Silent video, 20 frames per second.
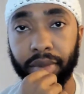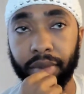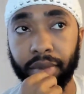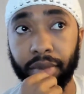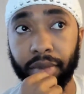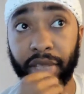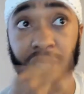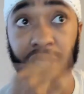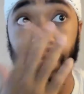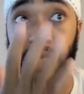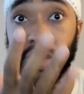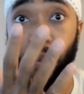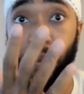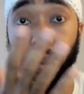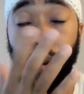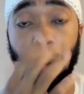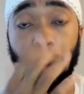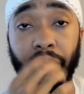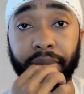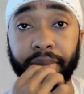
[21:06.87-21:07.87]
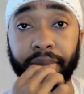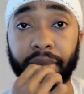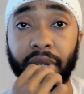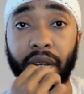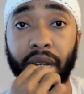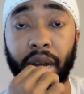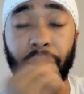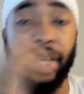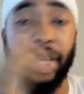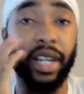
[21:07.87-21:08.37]
This is important,
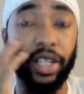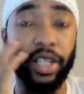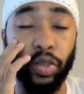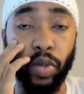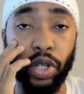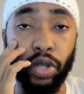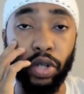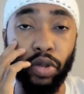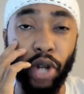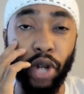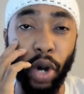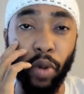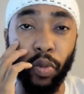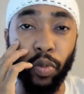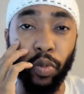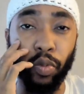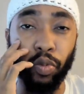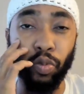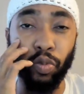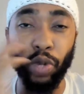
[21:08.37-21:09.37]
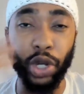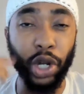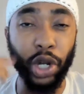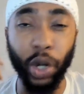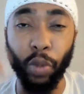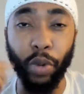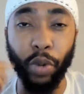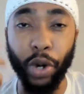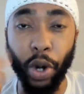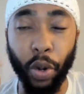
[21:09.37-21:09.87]
because when you don't
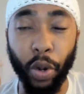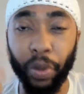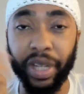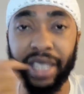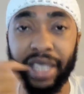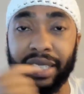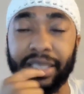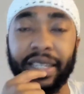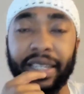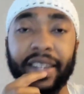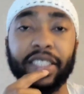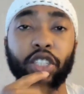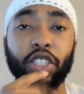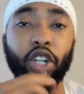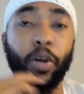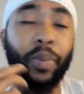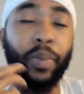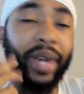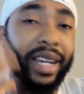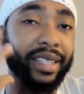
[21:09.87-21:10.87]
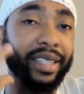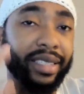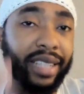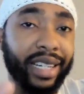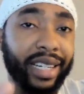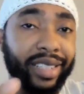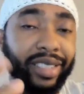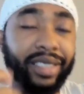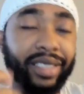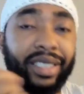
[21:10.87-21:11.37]
know these things, you don't pay
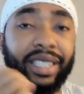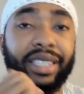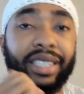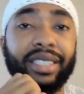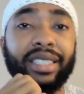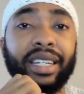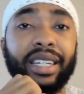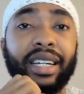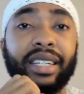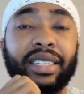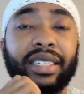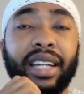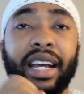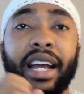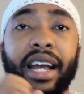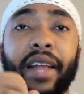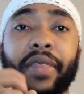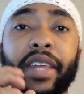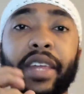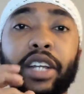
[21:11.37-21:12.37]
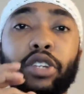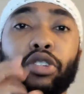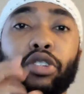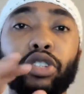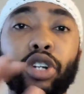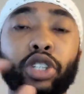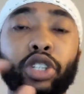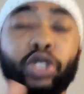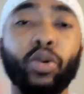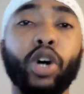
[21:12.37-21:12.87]
attention to these things, then you
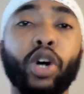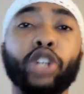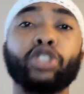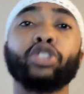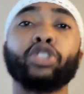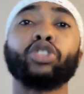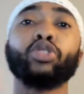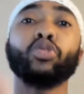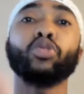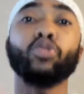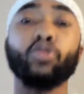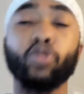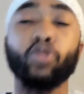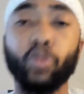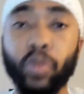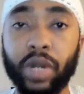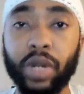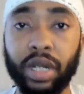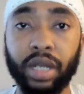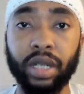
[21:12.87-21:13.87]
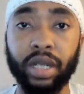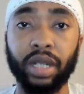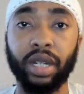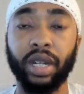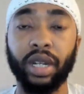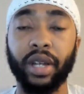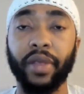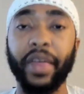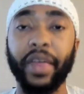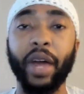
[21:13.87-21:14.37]
start to assume
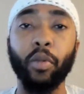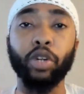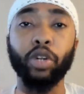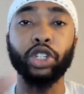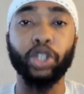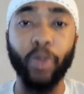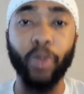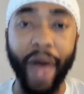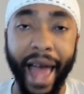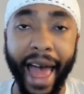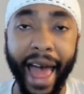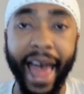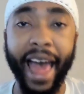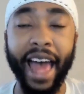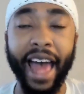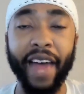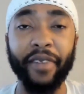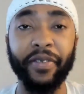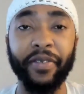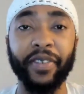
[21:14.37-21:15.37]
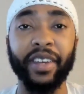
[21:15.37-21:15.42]
that what you have